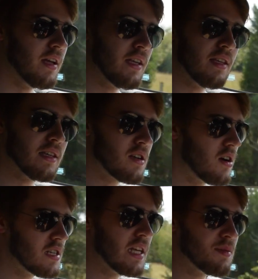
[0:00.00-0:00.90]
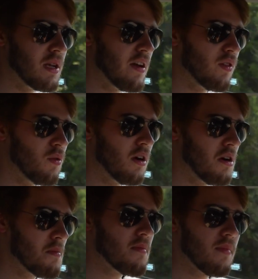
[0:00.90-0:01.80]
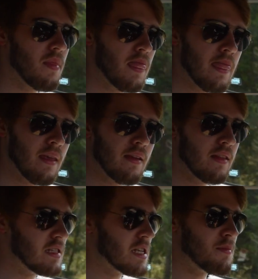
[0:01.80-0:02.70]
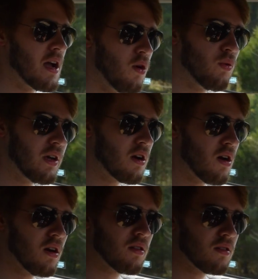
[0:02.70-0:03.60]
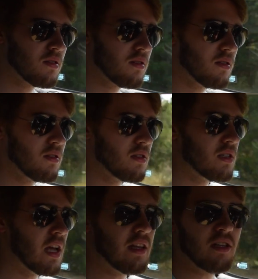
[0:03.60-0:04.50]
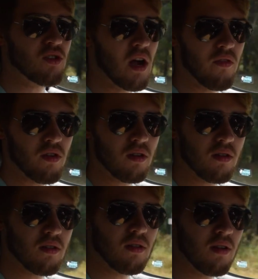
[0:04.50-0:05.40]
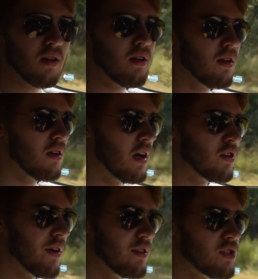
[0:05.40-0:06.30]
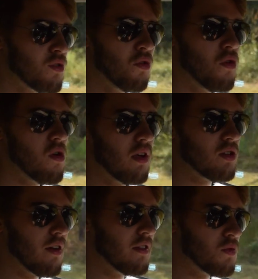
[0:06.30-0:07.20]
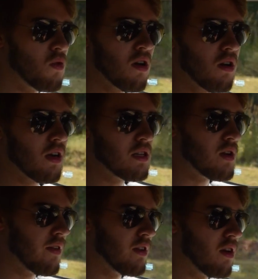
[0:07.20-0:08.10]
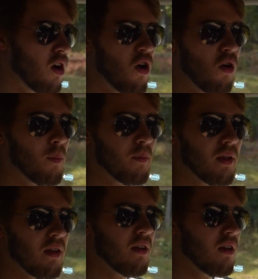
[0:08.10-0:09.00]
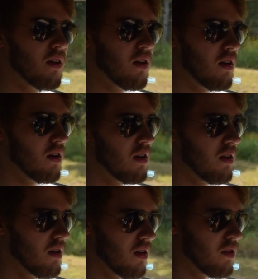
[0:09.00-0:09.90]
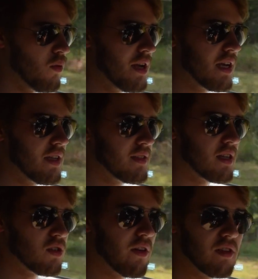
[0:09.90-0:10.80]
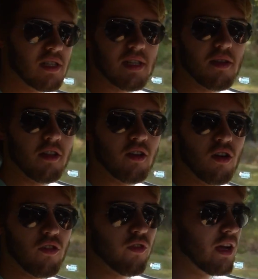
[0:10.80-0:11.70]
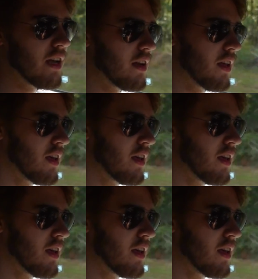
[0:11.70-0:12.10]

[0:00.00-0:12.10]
This car takes me everywhere. This is my only car, daily driver. I drive it to school, I drive it to work, I drive it home. On the weekends, I drive it to see the girlfriend.